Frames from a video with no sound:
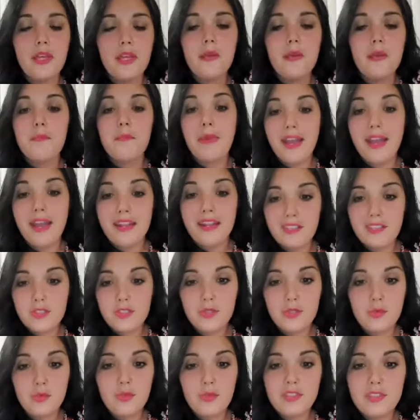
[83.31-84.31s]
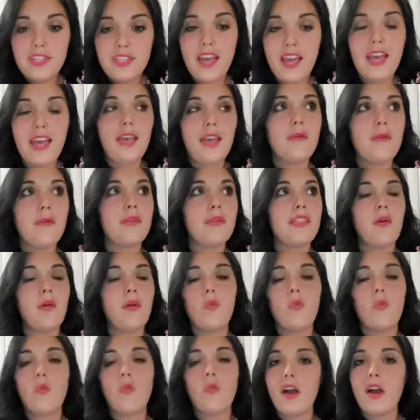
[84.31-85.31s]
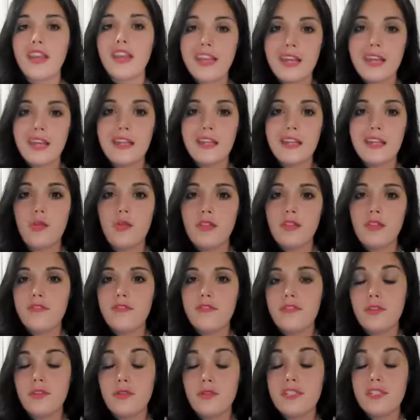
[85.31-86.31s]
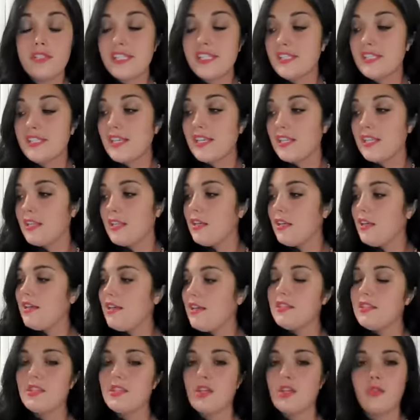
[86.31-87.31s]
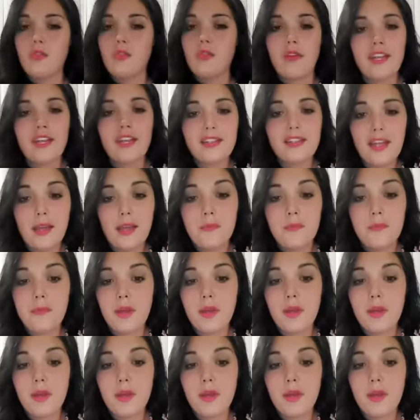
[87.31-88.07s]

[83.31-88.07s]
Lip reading: Back to school time and then walking into cold and flu season is a great time